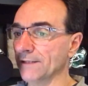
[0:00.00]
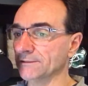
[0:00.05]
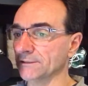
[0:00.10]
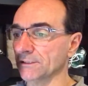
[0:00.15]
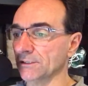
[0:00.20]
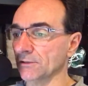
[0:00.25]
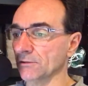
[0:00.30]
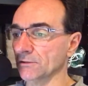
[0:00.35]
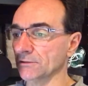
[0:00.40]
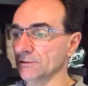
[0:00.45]
to
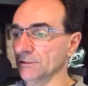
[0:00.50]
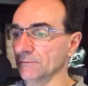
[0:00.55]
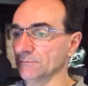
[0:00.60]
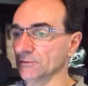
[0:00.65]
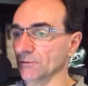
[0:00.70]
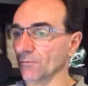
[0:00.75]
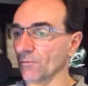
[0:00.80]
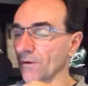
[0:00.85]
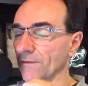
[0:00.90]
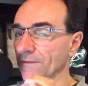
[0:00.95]
do in terms of
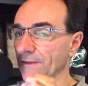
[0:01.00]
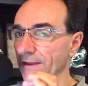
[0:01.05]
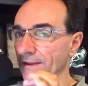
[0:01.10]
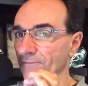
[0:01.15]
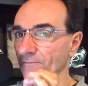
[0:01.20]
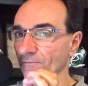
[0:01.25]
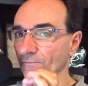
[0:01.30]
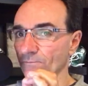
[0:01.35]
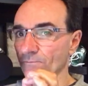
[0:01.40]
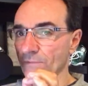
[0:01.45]
what they
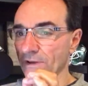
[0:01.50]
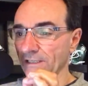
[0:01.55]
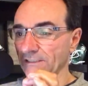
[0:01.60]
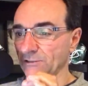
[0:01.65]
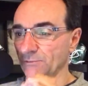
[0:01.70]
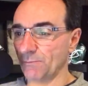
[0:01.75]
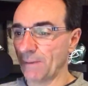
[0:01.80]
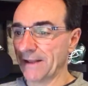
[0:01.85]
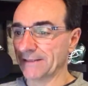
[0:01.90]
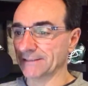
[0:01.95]

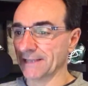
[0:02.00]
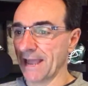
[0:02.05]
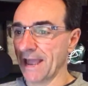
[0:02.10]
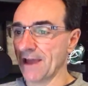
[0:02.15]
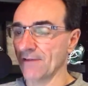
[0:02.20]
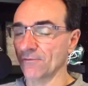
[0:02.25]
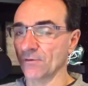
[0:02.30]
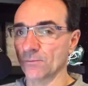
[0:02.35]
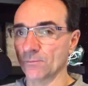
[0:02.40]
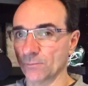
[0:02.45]
expect to
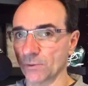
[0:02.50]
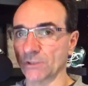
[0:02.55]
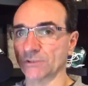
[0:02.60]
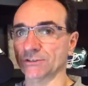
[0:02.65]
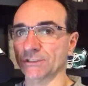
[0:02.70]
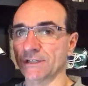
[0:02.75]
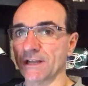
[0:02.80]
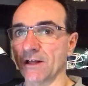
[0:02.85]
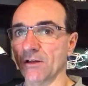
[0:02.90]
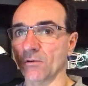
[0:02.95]
have
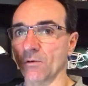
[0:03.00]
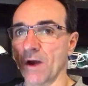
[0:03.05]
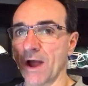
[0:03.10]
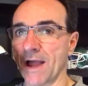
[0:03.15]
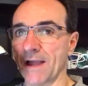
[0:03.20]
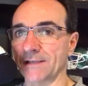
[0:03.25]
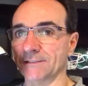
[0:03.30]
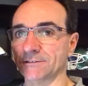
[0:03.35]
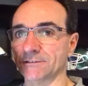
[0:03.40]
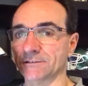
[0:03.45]

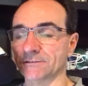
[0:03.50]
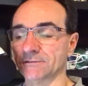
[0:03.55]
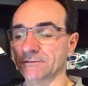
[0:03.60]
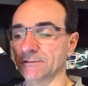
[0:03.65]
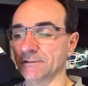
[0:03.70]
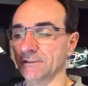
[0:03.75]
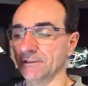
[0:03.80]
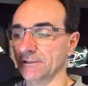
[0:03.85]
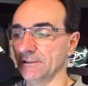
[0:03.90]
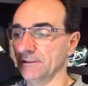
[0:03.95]
personnel-wise
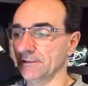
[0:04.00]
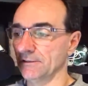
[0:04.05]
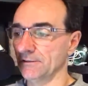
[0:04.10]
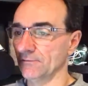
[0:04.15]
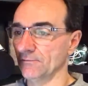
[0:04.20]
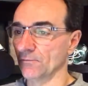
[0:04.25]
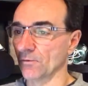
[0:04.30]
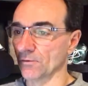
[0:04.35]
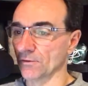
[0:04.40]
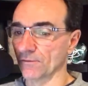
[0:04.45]

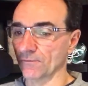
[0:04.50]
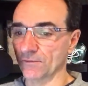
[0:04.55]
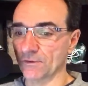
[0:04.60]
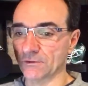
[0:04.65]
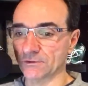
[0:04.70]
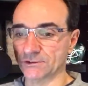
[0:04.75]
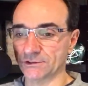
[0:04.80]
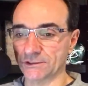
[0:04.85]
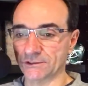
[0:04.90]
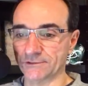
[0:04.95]
for the
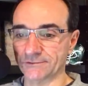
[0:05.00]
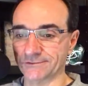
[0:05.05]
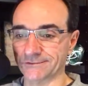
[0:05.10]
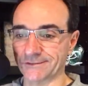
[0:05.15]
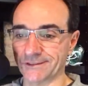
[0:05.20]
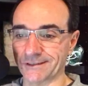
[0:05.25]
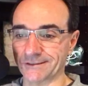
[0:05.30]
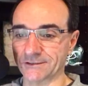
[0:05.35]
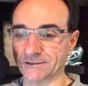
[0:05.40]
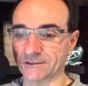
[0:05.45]
future.
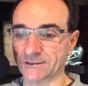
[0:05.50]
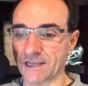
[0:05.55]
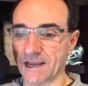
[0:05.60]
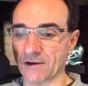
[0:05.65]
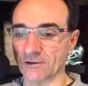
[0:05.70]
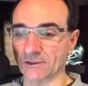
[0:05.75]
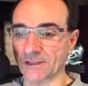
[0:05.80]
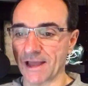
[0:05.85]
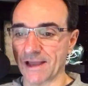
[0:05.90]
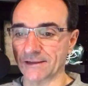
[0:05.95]
I just
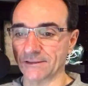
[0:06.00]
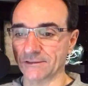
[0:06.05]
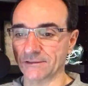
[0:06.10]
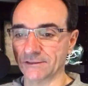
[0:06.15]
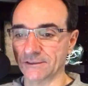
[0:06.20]
outlined